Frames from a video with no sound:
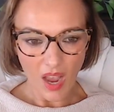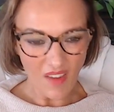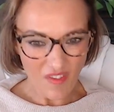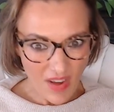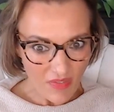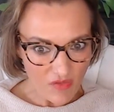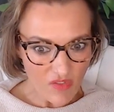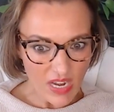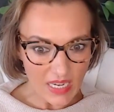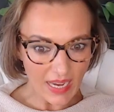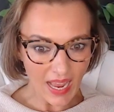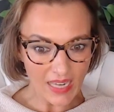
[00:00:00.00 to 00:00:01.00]
I've never
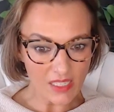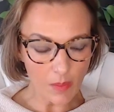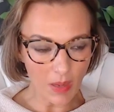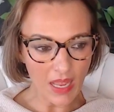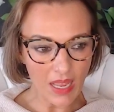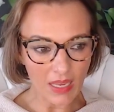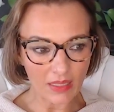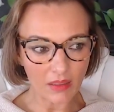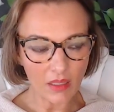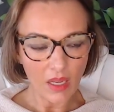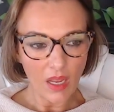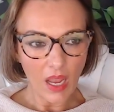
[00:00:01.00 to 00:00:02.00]
really had a
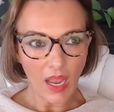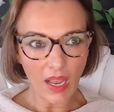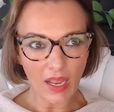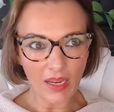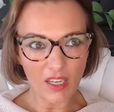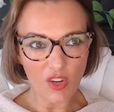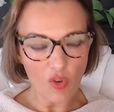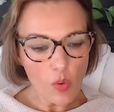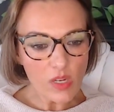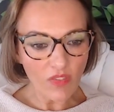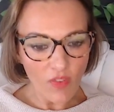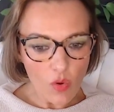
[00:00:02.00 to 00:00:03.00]
plan. And you're
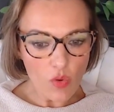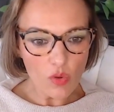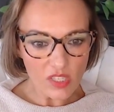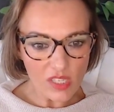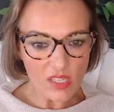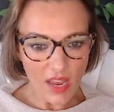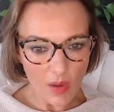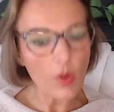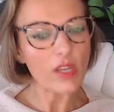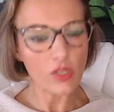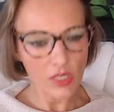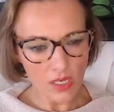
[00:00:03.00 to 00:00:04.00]
always forced to say,
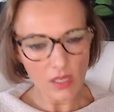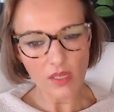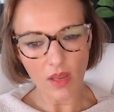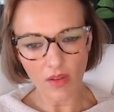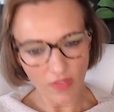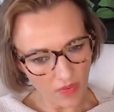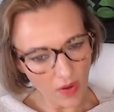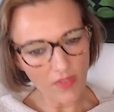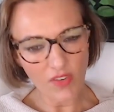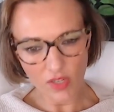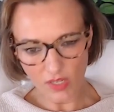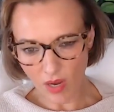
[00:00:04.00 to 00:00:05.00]
Where do you see yourself in
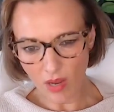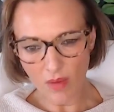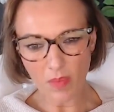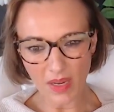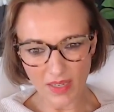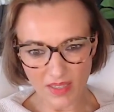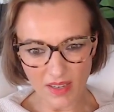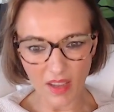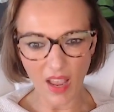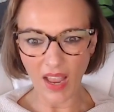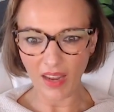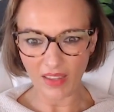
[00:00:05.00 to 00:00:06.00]
five years' time,
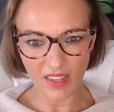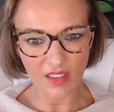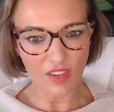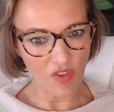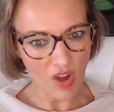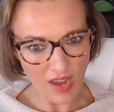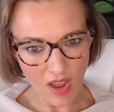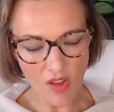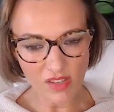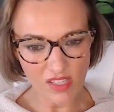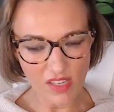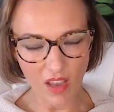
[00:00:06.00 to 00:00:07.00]
Belinda? And the right
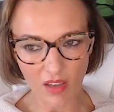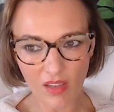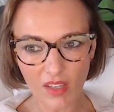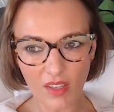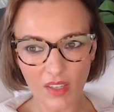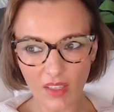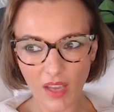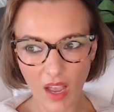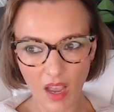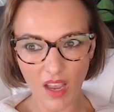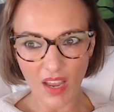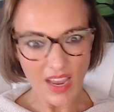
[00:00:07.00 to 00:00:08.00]
answer
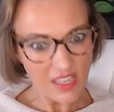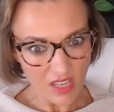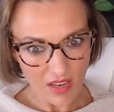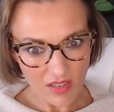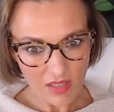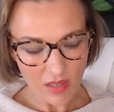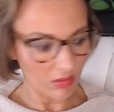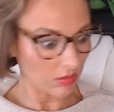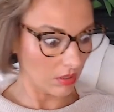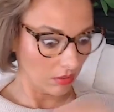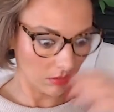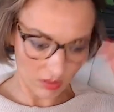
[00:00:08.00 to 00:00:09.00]
uh, isn't, Oh,
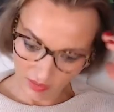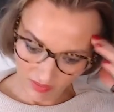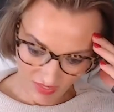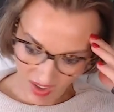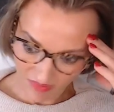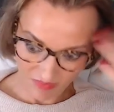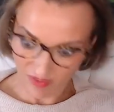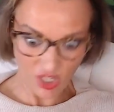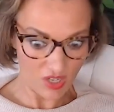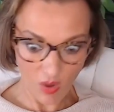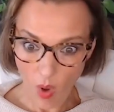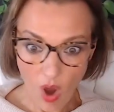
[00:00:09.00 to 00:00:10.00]
God, do
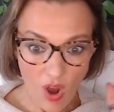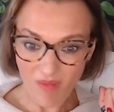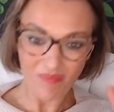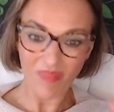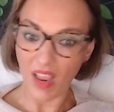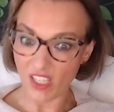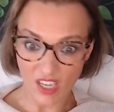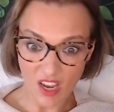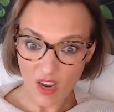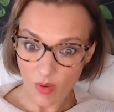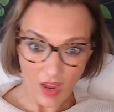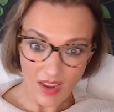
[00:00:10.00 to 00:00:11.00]
you know what? I don't
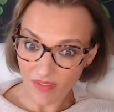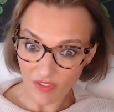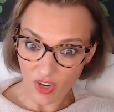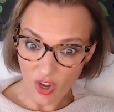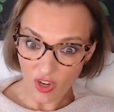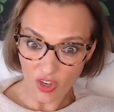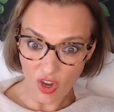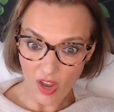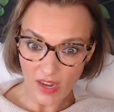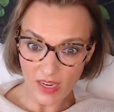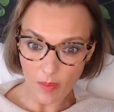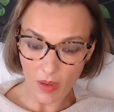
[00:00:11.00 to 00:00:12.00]
know. I haven't got, got
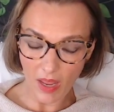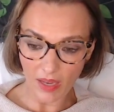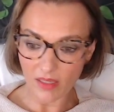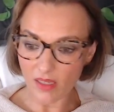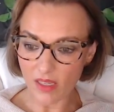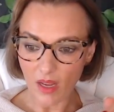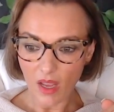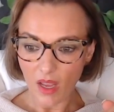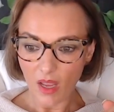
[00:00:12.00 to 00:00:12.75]
any plans.